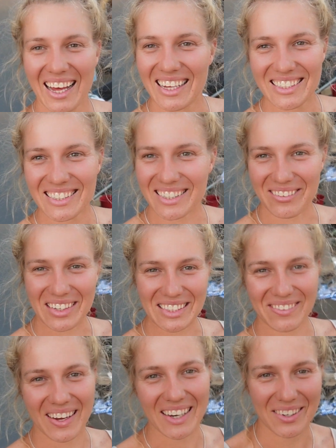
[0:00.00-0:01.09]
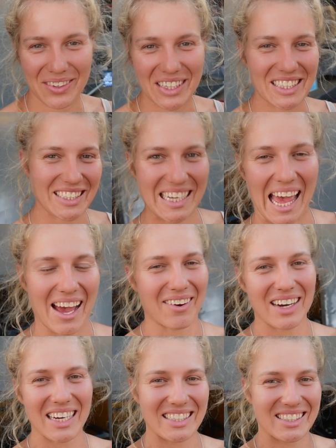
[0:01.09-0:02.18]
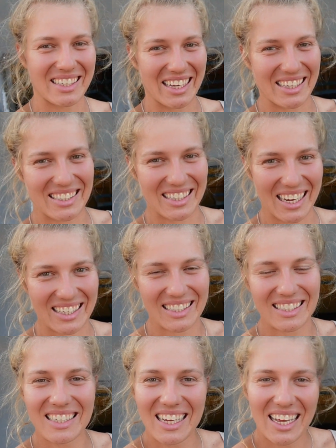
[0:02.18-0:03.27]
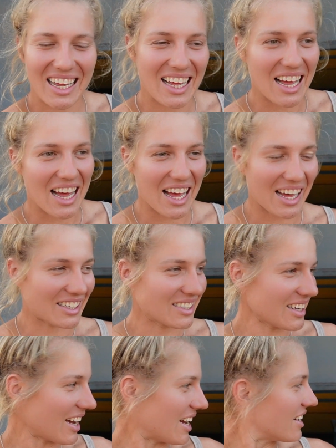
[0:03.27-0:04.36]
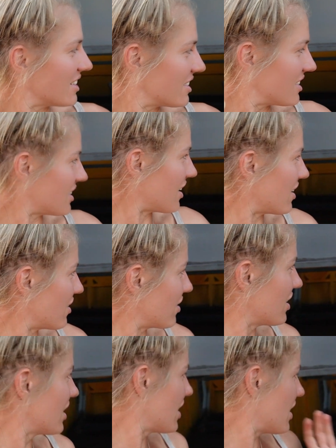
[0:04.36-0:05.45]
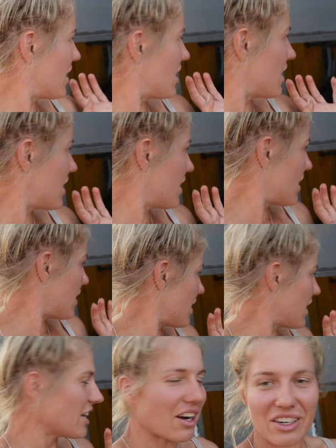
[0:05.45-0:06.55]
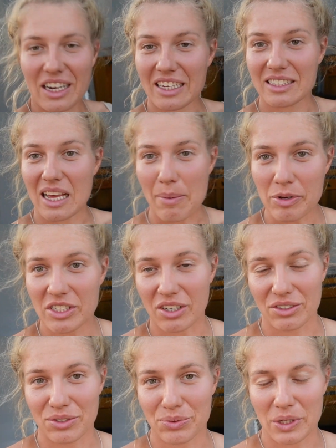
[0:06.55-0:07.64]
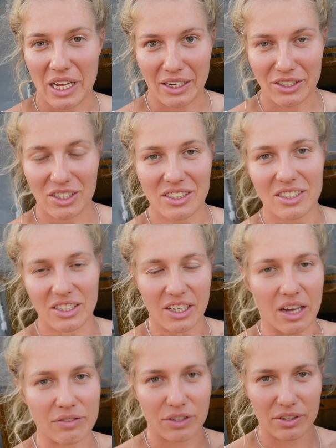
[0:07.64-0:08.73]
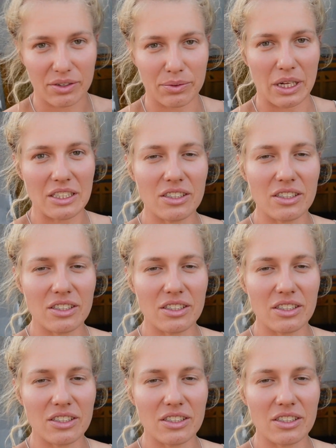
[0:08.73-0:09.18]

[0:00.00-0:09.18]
So much fun, we just can't wait to get it done. And yeah, so in our next episode you will actually see everything welded